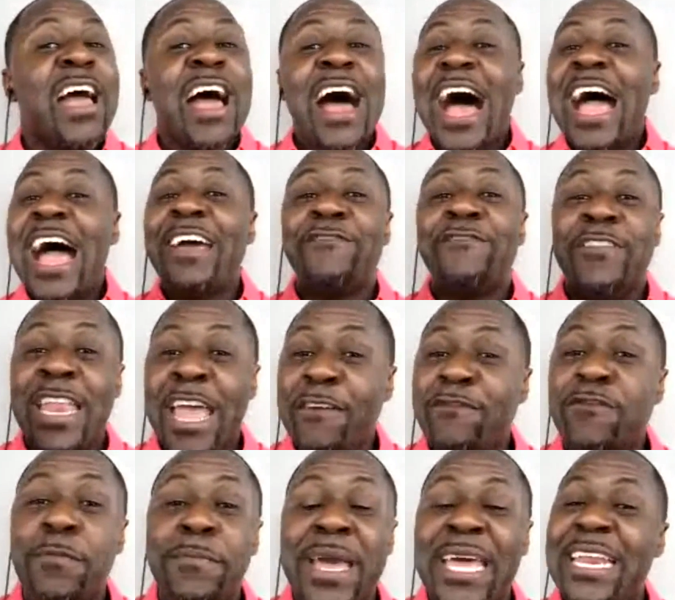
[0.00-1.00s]
I have
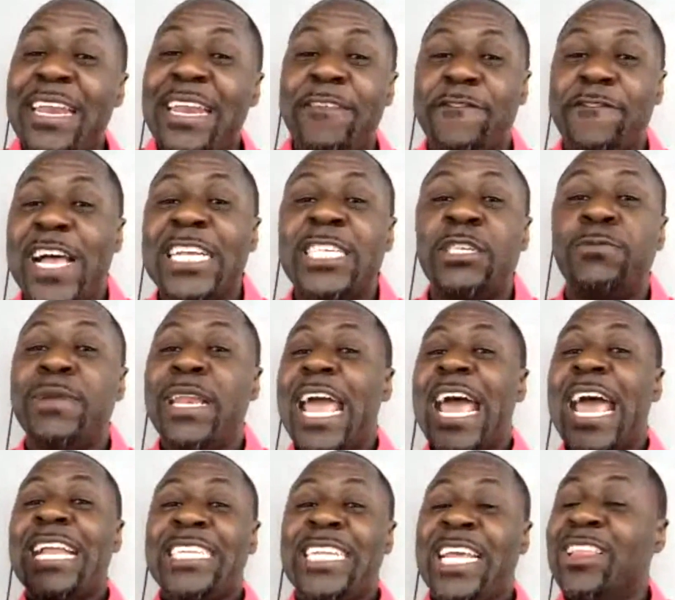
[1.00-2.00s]
never made an investment
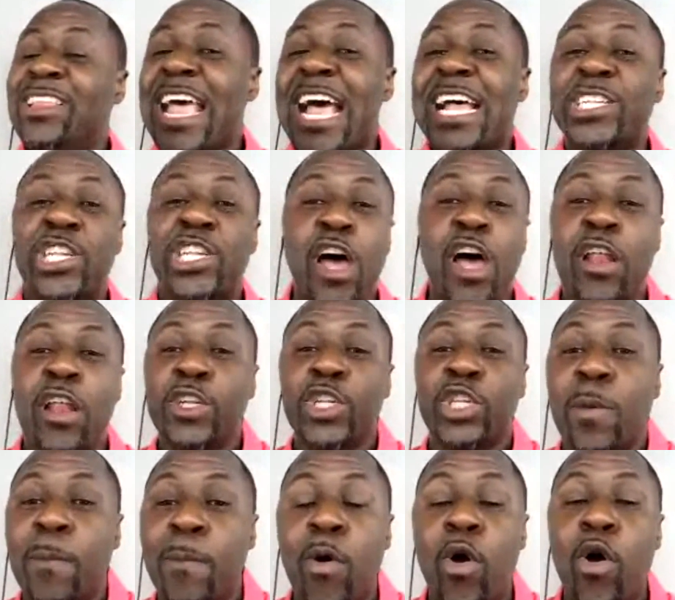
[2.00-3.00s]
at $10,000 or
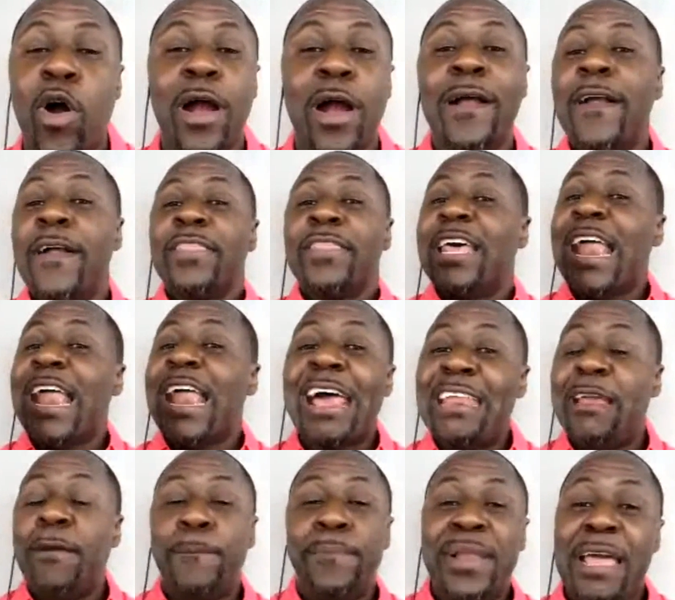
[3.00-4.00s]
more that I
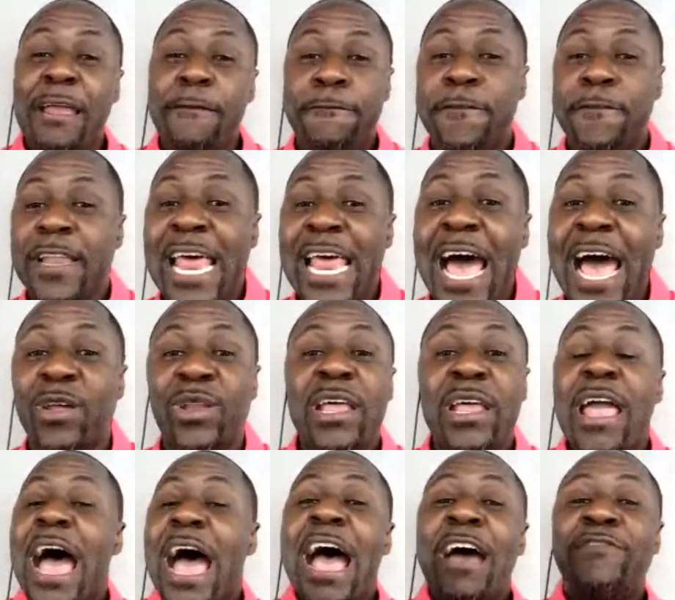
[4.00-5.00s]
didn't play full out.
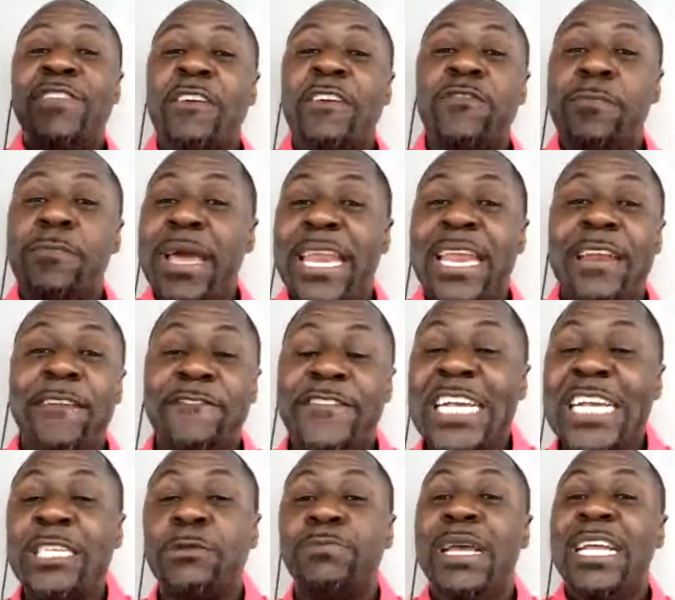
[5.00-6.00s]
I've never made an
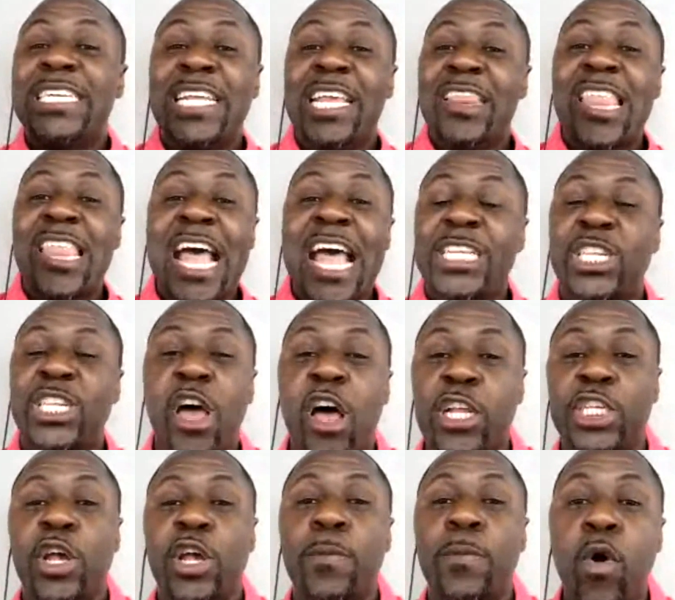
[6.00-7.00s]
investment at
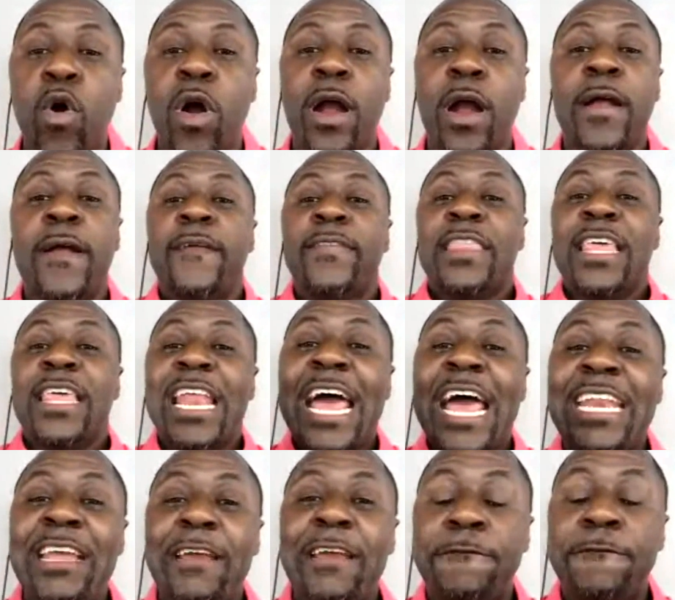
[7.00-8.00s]
$10,000 or more that I
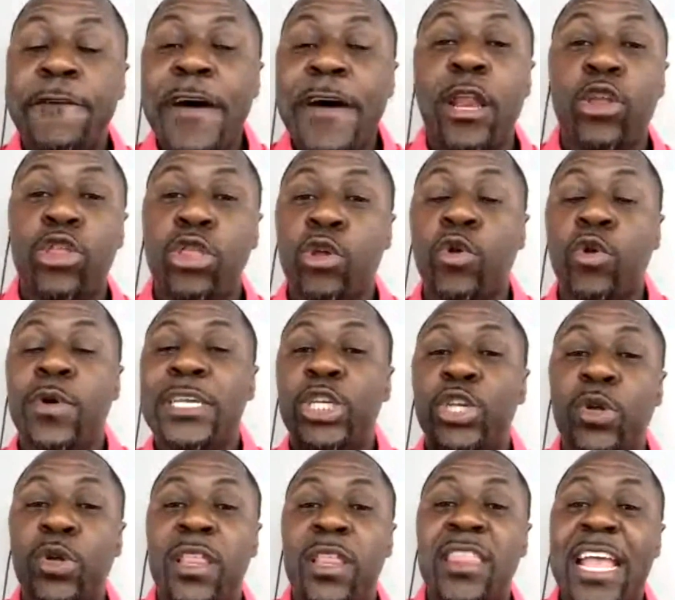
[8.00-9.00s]
didn't follow through and
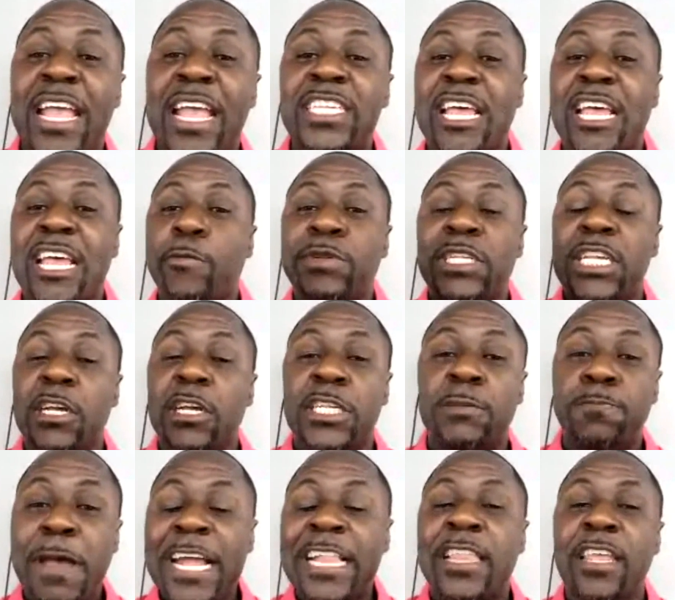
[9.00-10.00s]
do the things that was
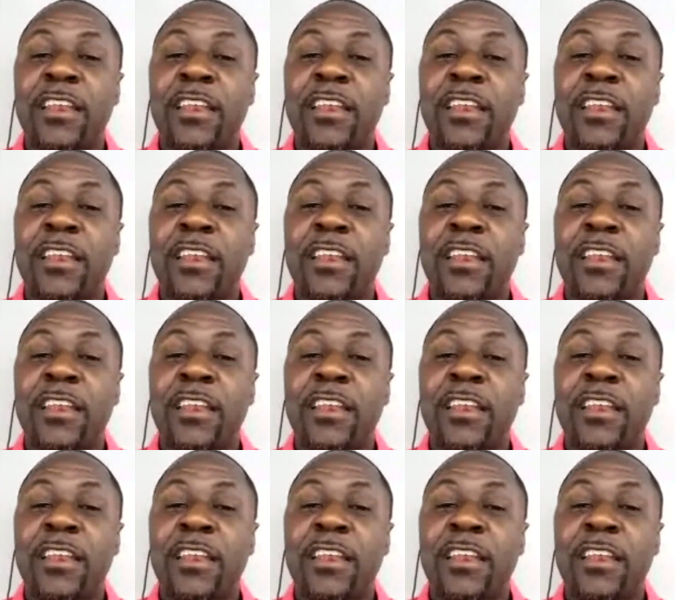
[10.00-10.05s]
expected